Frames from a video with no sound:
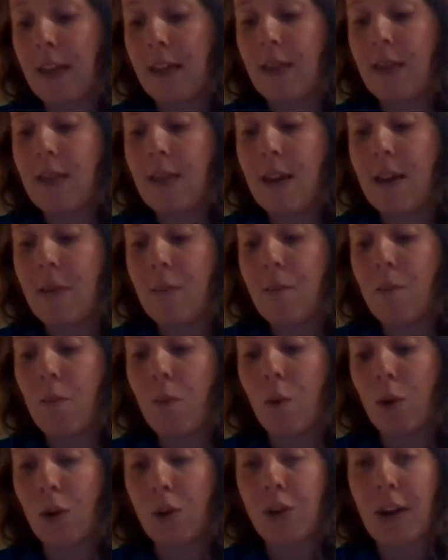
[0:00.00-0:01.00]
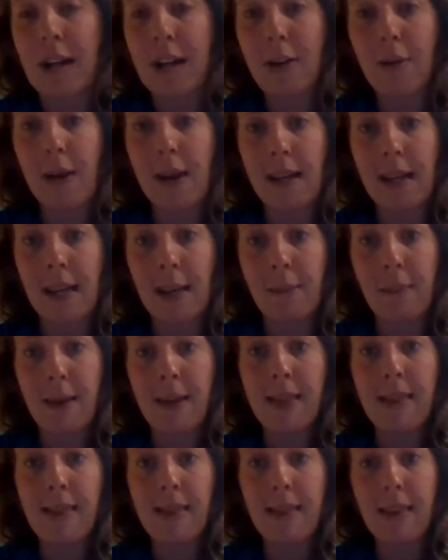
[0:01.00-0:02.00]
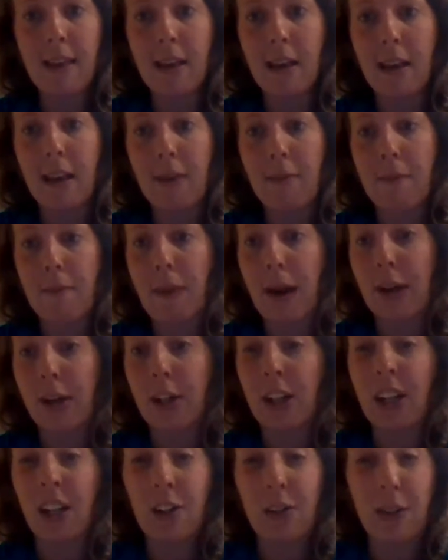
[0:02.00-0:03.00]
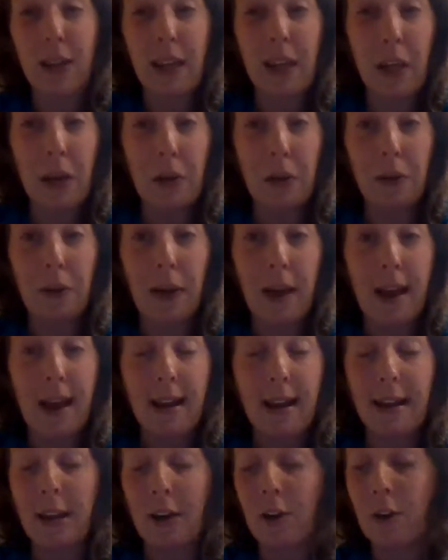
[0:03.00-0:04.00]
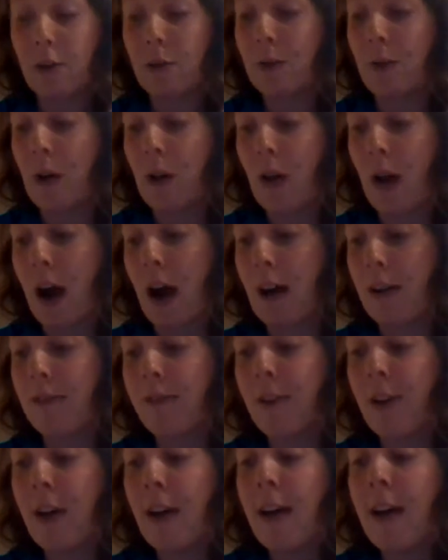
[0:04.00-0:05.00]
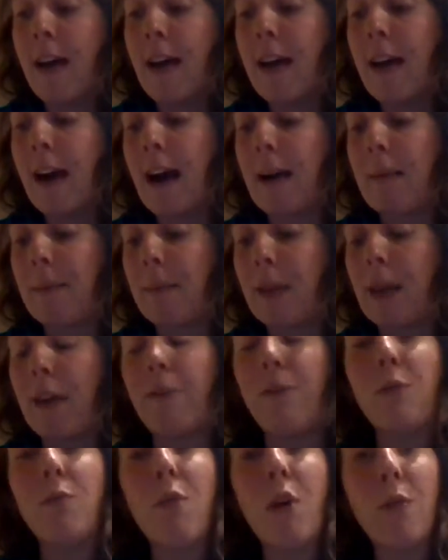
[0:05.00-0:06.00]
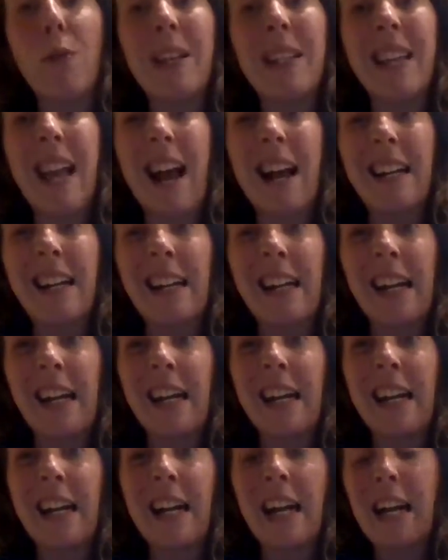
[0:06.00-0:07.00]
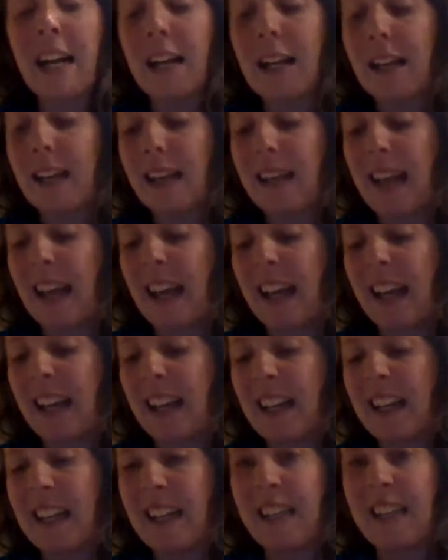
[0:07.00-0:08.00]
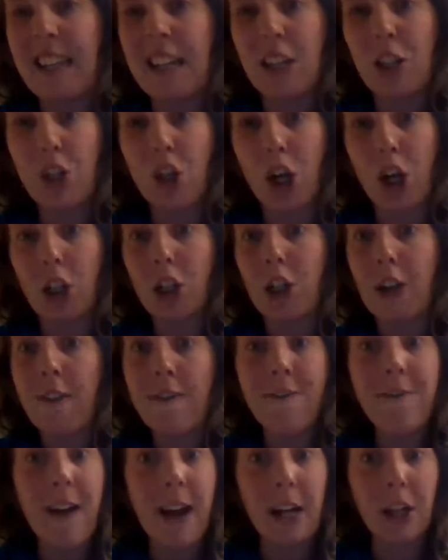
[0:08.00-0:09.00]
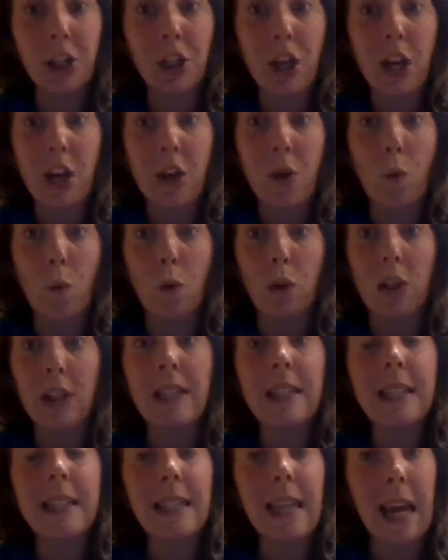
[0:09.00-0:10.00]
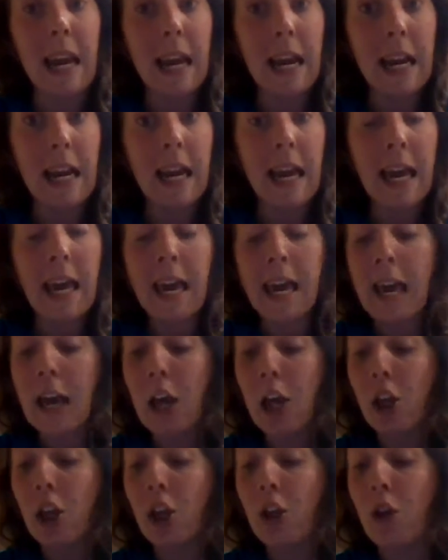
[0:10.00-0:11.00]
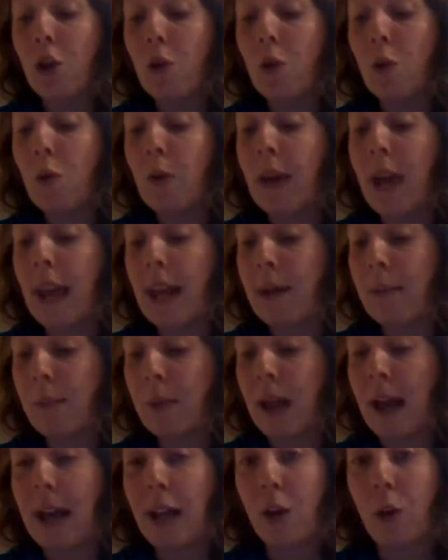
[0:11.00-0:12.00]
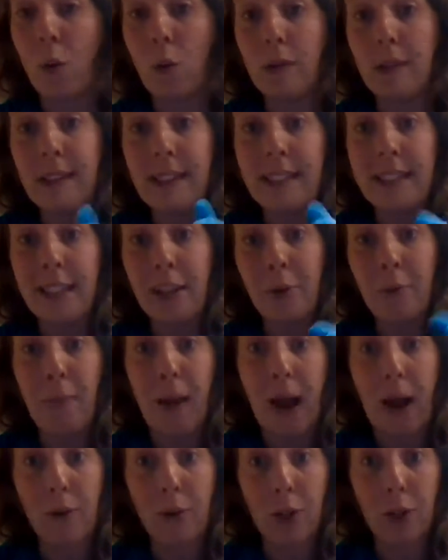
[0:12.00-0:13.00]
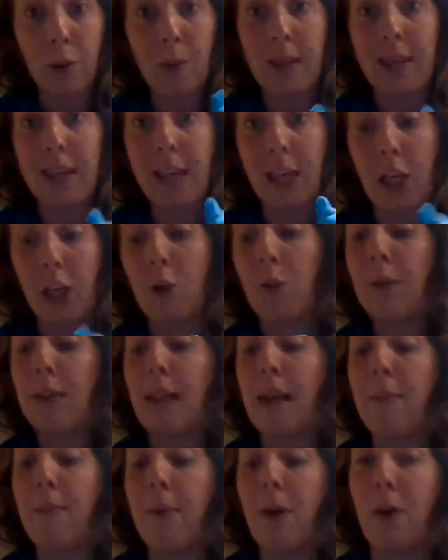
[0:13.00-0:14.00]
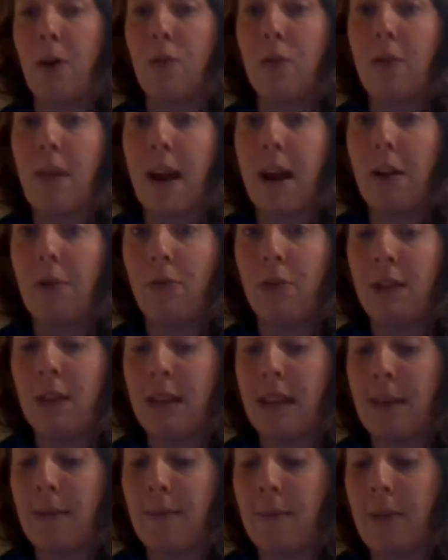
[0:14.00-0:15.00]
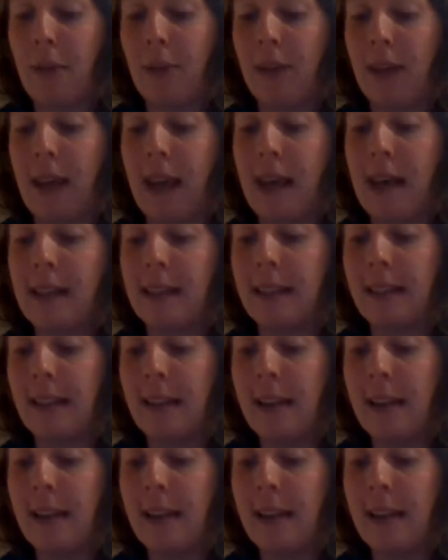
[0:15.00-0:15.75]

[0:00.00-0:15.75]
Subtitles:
The more dry you can keep it, the better it'll heal and it'll fall off. If you notice any discharge infection or stink, you can apply golden seal powder with a Q-tip around the umbilicus,